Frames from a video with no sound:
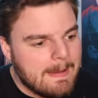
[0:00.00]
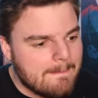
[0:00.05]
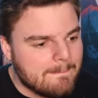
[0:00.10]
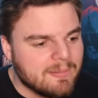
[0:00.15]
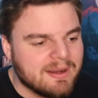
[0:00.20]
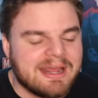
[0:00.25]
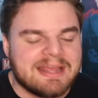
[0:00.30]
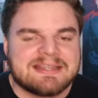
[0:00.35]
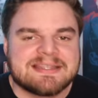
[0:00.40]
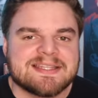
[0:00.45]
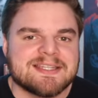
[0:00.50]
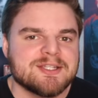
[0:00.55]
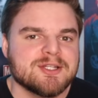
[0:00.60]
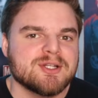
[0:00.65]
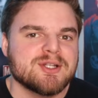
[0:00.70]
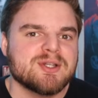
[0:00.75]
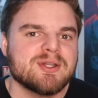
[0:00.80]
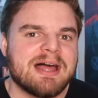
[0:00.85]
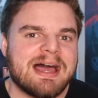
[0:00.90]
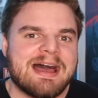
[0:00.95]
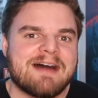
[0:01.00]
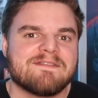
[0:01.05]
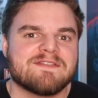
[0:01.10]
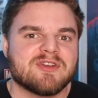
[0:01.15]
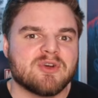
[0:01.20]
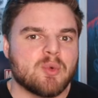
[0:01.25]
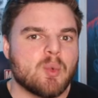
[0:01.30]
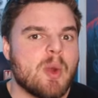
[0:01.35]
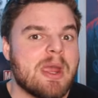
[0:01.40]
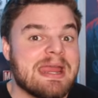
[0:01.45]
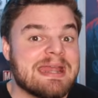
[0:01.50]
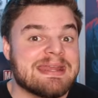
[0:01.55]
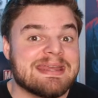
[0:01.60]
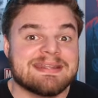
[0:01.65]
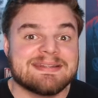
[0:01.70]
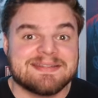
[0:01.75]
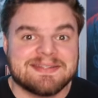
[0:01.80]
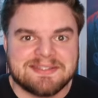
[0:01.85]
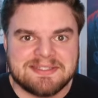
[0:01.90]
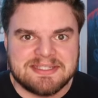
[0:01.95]
but I still have to wait
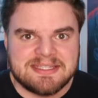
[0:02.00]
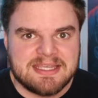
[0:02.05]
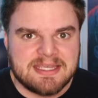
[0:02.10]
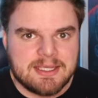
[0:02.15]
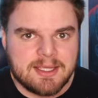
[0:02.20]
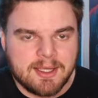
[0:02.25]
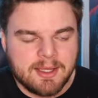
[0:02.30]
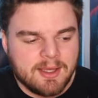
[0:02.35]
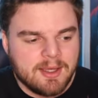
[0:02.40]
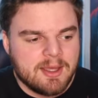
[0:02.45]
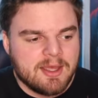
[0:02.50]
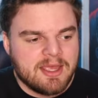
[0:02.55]
and see